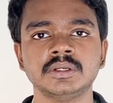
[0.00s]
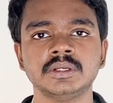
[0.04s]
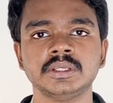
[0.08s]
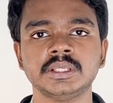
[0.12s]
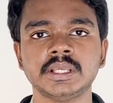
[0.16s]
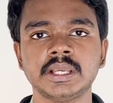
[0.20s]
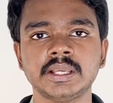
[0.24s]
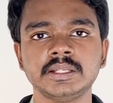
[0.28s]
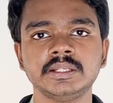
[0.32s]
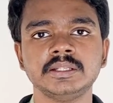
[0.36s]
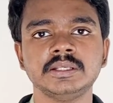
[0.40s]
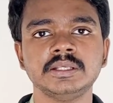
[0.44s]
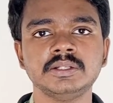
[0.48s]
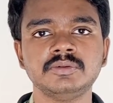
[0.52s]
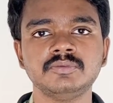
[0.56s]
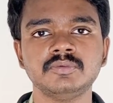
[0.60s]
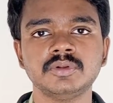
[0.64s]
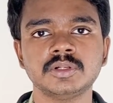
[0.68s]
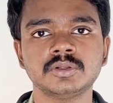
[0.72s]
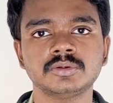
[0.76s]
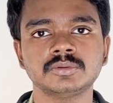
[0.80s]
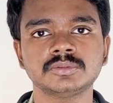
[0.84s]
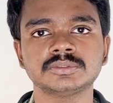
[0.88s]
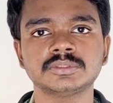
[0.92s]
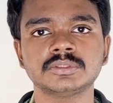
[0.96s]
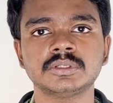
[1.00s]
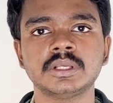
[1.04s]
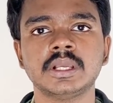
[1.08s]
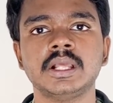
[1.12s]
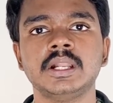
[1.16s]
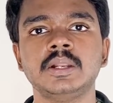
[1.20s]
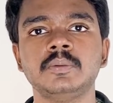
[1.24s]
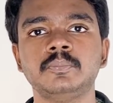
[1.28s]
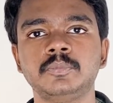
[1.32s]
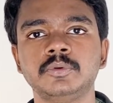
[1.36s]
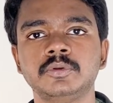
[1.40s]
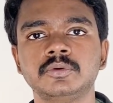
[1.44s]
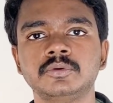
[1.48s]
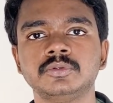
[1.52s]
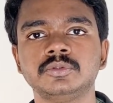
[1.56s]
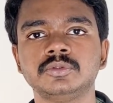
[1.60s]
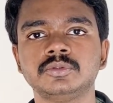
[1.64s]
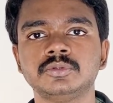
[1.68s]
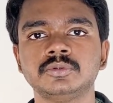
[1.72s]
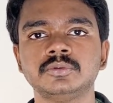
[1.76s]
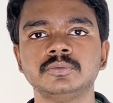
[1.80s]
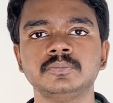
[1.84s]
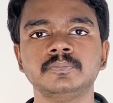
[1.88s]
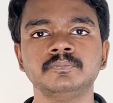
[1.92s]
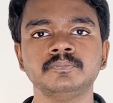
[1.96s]
And it will also help you
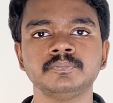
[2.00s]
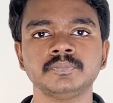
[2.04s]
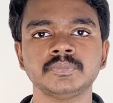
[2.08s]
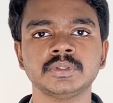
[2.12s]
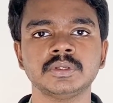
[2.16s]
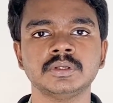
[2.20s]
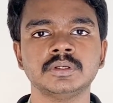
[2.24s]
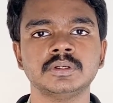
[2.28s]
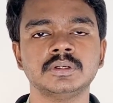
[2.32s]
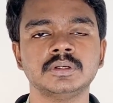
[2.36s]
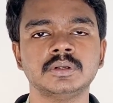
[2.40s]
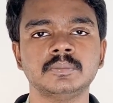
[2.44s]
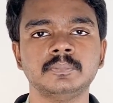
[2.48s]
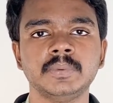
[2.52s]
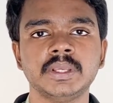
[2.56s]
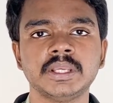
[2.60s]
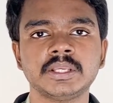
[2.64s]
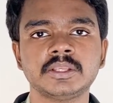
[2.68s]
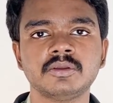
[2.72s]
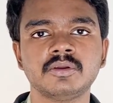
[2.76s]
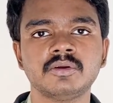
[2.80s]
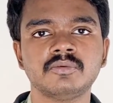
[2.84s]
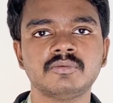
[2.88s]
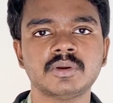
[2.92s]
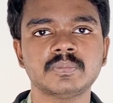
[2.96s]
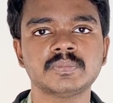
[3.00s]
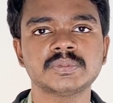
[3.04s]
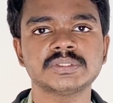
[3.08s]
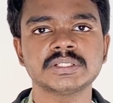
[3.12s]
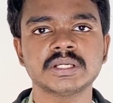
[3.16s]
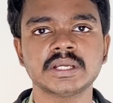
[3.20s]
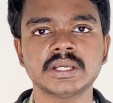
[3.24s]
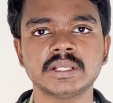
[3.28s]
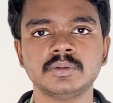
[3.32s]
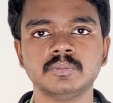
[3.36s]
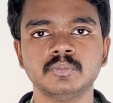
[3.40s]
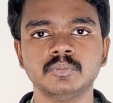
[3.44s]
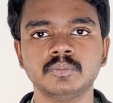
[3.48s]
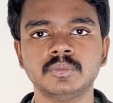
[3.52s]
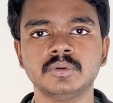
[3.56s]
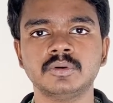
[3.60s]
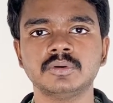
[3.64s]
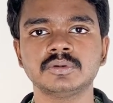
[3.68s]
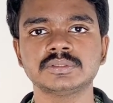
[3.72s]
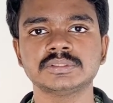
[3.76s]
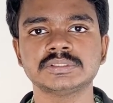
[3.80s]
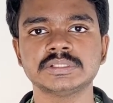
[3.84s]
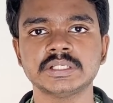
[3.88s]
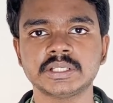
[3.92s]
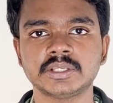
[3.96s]
to make your website more
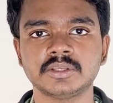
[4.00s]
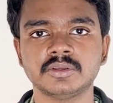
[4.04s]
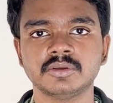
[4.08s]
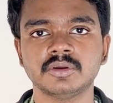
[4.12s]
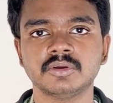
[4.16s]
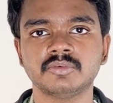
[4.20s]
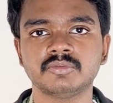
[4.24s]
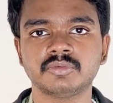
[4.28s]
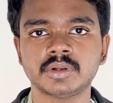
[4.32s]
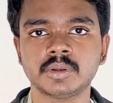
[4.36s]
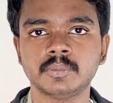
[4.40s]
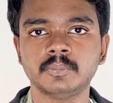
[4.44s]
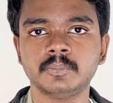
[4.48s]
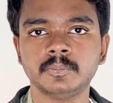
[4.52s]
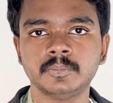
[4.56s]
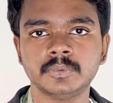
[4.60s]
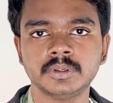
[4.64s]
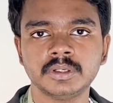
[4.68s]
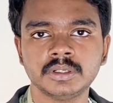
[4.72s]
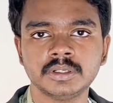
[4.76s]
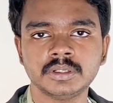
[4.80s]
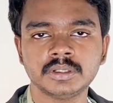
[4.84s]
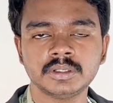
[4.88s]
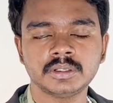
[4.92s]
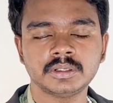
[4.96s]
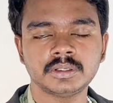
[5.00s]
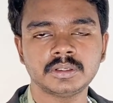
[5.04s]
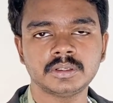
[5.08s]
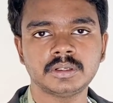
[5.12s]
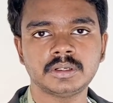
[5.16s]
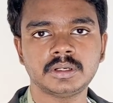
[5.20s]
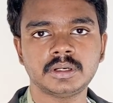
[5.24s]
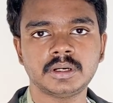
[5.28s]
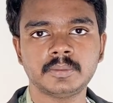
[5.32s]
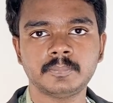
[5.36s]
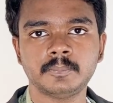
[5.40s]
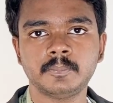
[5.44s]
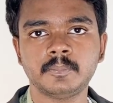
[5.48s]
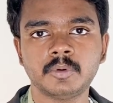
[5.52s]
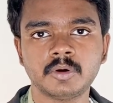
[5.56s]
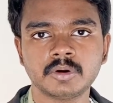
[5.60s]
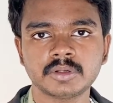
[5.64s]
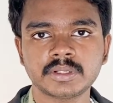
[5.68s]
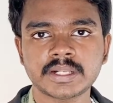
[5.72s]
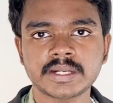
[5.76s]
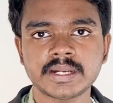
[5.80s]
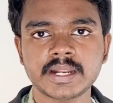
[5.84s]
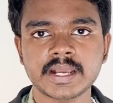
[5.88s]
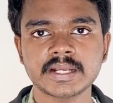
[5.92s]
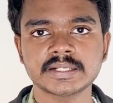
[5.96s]
secure from bot
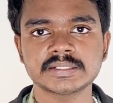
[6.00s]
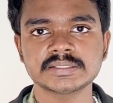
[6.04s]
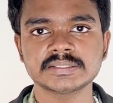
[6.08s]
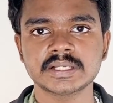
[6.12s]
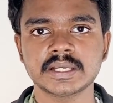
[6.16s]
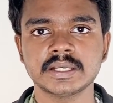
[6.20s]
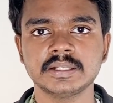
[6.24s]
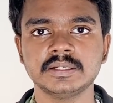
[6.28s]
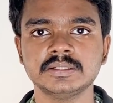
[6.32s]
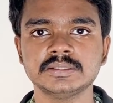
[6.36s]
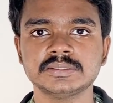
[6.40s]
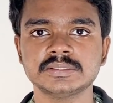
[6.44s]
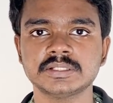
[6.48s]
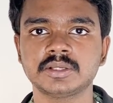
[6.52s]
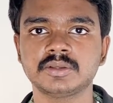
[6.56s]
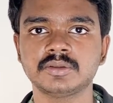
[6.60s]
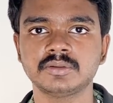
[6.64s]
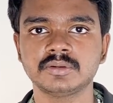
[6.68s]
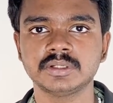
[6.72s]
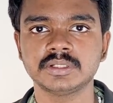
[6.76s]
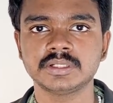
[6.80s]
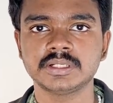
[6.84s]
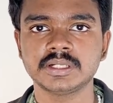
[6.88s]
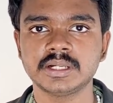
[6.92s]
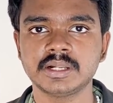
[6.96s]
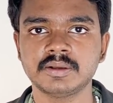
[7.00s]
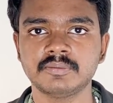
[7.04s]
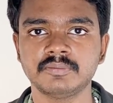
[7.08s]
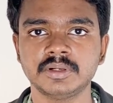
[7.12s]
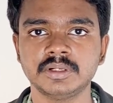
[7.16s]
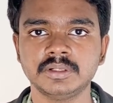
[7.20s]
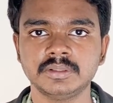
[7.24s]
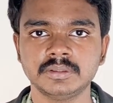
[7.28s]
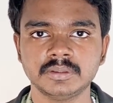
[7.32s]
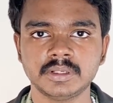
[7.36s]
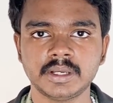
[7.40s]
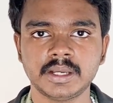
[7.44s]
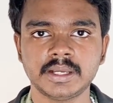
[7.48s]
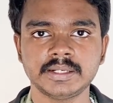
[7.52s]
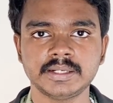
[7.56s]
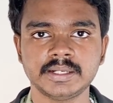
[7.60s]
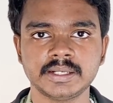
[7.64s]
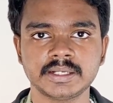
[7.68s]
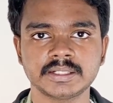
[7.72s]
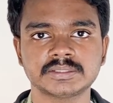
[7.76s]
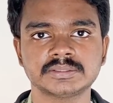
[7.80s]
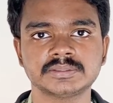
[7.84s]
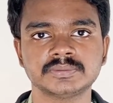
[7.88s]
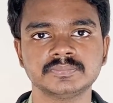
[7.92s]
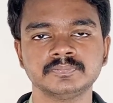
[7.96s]
attacks and security level
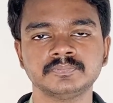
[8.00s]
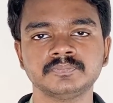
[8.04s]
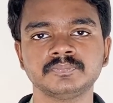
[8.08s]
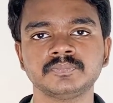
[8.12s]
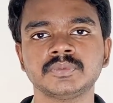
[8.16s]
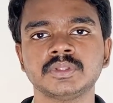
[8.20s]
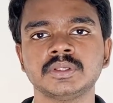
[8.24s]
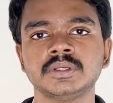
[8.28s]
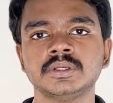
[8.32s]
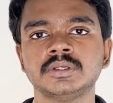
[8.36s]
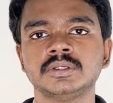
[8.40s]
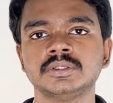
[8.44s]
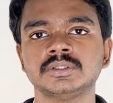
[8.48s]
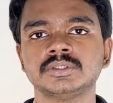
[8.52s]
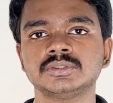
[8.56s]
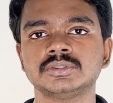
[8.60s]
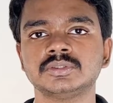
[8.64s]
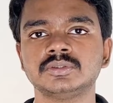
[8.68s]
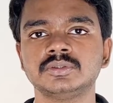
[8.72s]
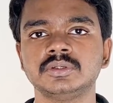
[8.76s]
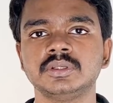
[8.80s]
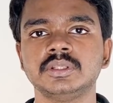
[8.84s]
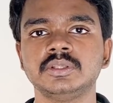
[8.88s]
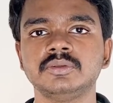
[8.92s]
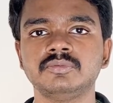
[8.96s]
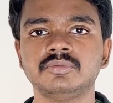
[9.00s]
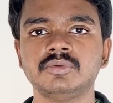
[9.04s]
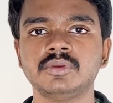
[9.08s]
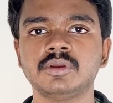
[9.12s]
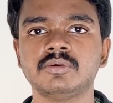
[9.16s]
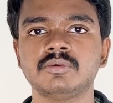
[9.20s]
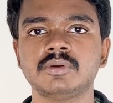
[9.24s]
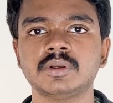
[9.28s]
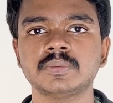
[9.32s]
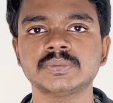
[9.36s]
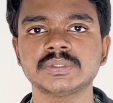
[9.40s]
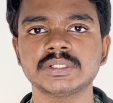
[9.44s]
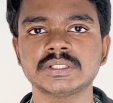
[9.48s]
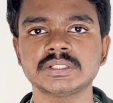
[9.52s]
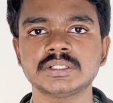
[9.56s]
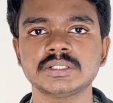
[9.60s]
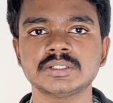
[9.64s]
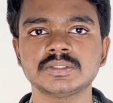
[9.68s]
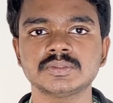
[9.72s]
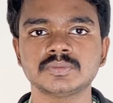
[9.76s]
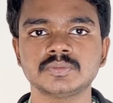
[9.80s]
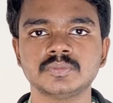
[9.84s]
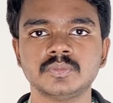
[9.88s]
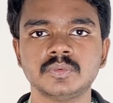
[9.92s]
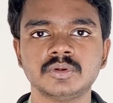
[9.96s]
attacks. So if your website
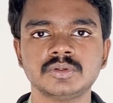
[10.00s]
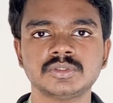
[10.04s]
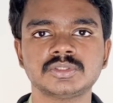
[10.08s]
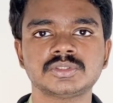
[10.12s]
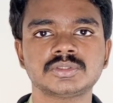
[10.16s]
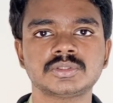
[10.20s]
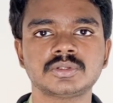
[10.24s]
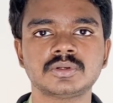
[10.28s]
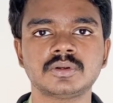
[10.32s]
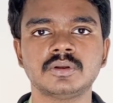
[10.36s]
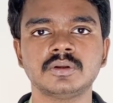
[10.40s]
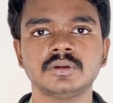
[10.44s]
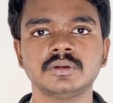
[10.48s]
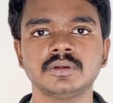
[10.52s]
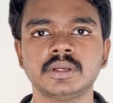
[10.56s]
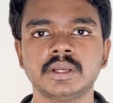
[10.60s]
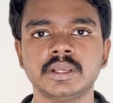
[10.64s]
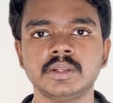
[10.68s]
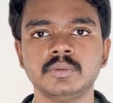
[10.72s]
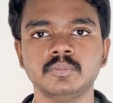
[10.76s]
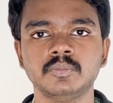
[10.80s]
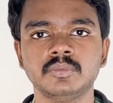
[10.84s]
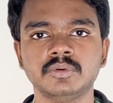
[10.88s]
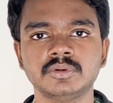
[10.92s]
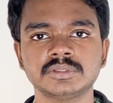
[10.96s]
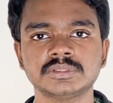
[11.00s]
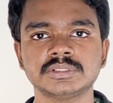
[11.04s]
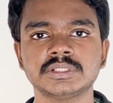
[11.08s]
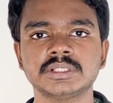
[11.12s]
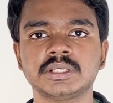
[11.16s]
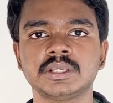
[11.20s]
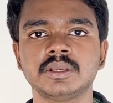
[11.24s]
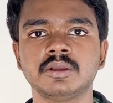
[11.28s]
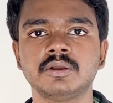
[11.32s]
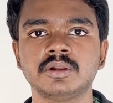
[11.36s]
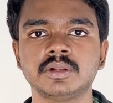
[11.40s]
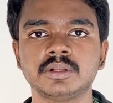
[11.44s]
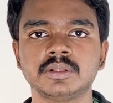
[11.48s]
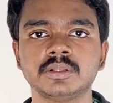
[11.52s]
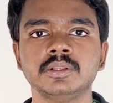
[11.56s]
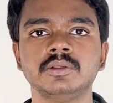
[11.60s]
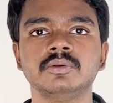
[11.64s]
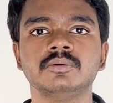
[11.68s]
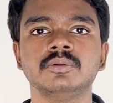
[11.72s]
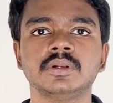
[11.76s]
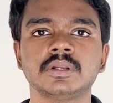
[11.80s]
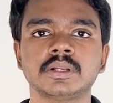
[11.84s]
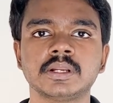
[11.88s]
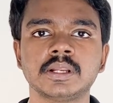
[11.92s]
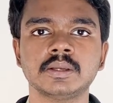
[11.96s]
is more strong and more secure, you
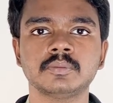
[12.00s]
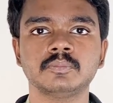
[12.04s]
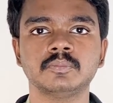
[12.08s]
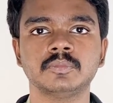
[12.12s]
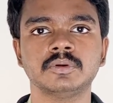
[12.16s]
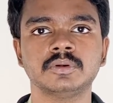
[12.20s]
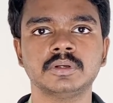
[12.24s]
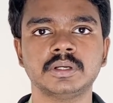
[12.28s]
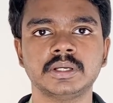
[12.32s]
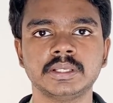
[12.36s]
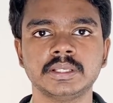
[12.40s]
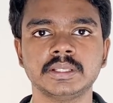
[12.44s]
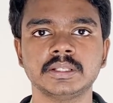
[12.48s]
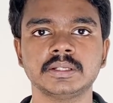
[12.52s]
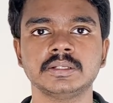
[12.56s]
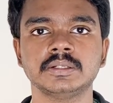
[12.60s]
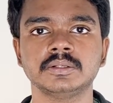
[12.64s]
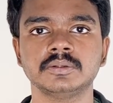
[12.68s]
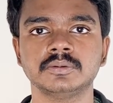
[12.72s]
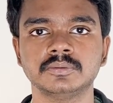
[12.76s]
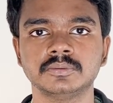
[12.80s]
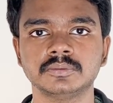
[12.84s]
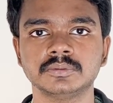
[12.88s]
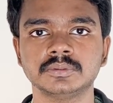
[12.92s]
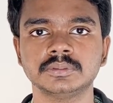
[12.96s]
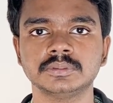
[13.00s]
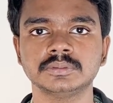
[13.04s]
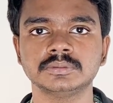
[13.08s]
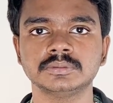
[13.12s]
will rank more higher in Google.